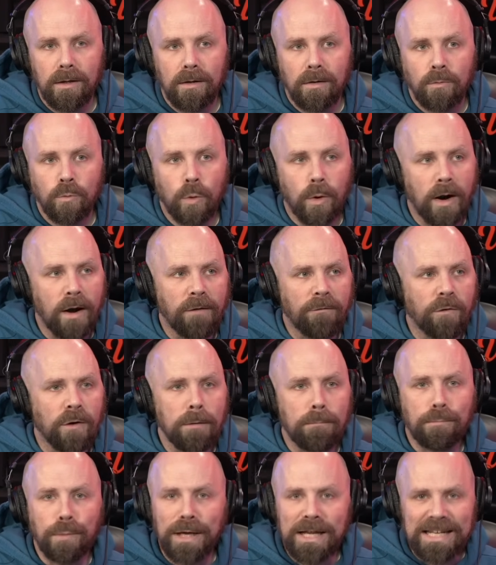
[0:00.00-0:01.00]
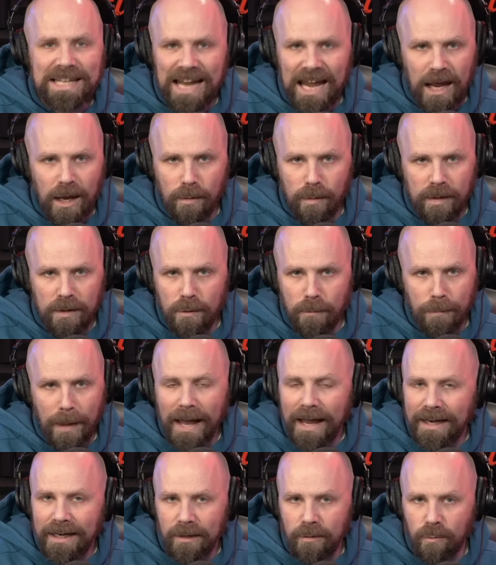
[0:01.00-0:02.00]
where every big name
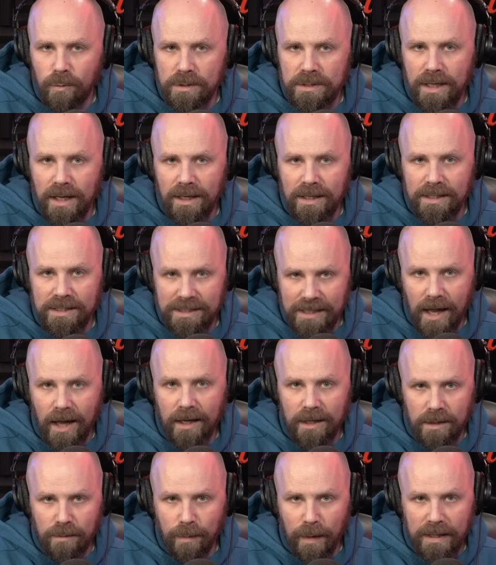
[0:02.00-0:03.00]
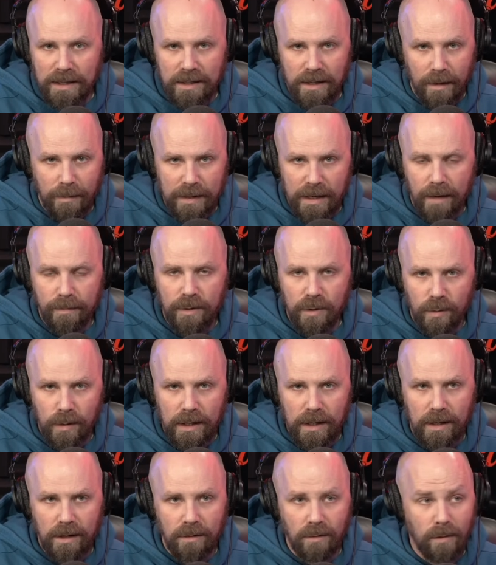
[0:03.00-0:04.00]
independent was getting signed by the
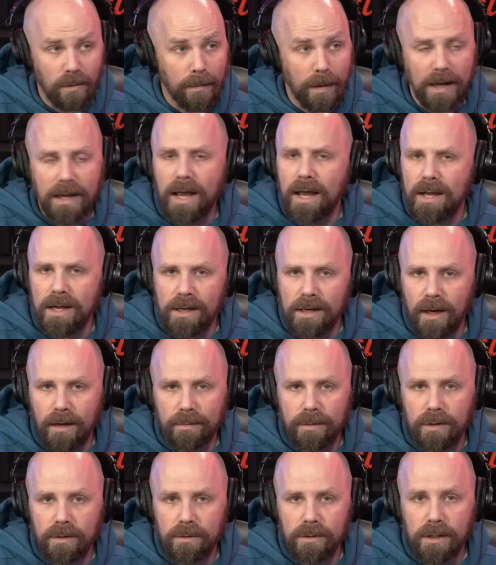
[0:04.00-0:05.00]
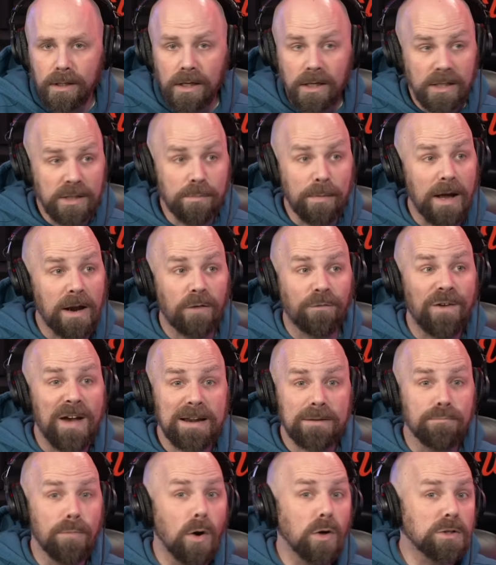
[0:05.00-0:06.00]
WWE or by AEW. As a matter of
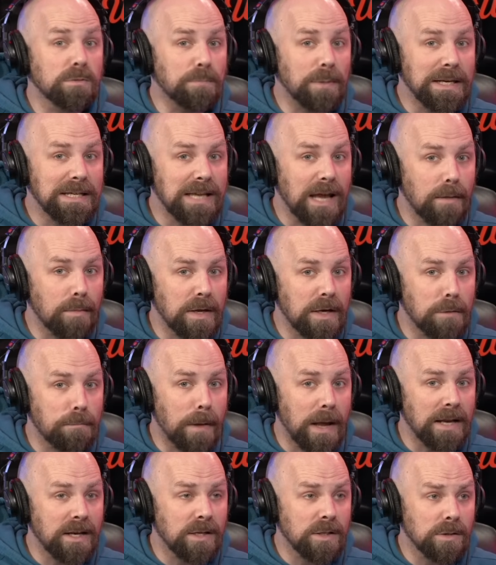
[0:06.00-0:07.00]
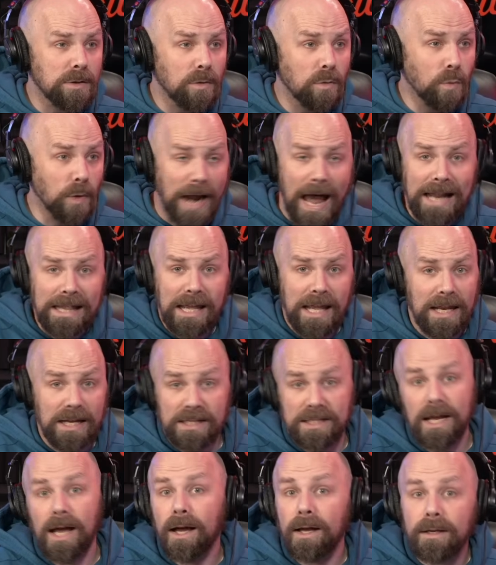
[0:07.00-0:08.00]
fact, most big name independents were not getting
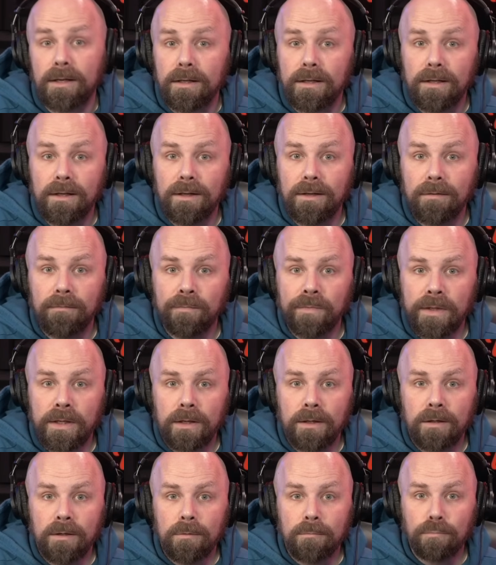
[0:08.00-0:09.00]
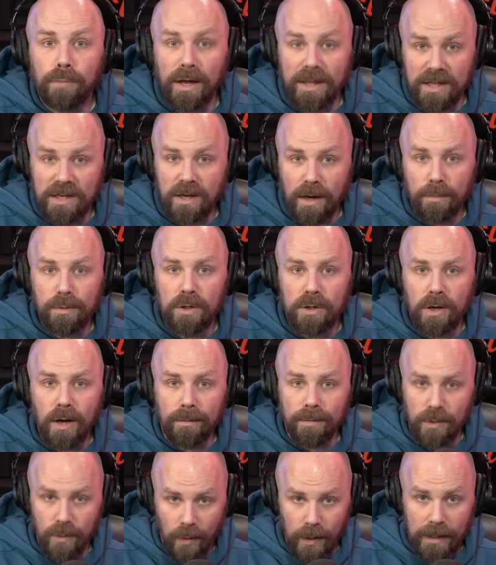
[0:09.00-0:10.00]
signed by the
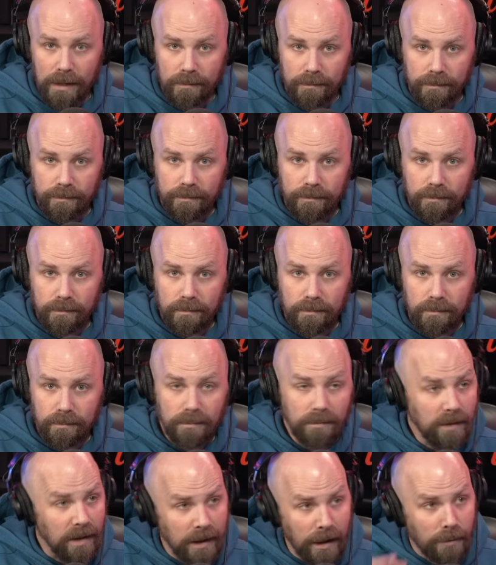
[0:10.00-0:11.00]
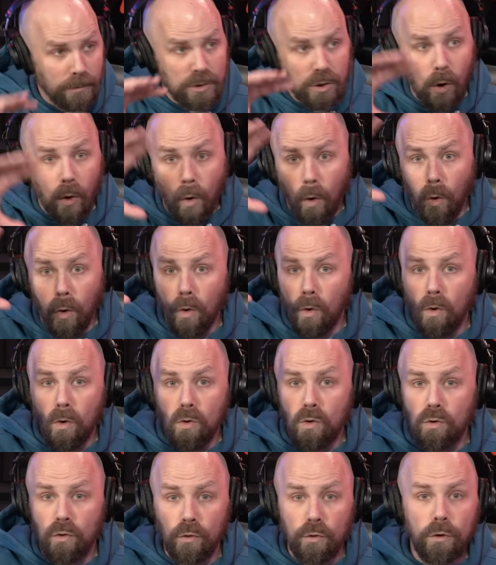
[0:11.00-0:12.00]
WWE. There was a whole
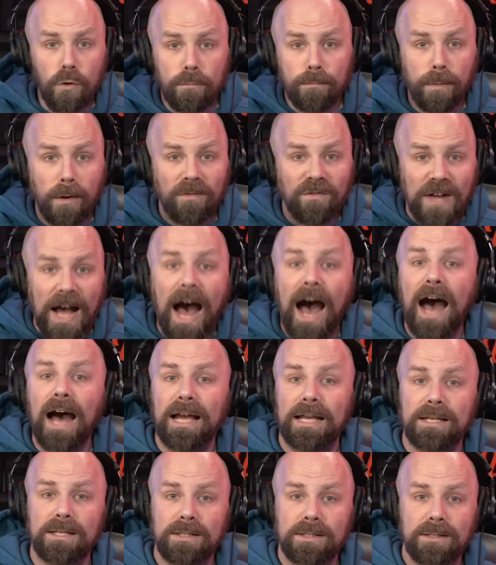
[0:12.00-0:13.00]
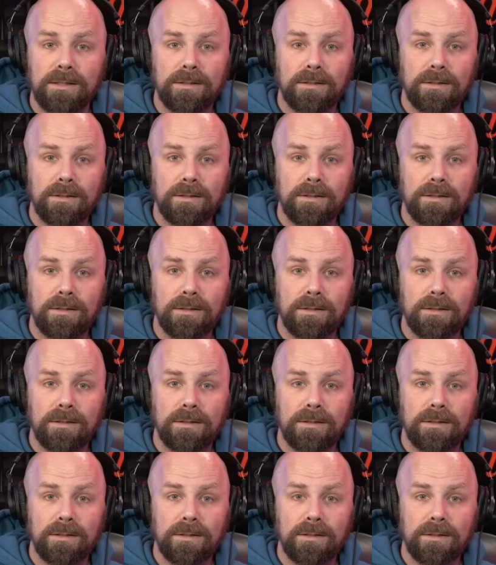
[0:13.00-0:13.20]
group of guys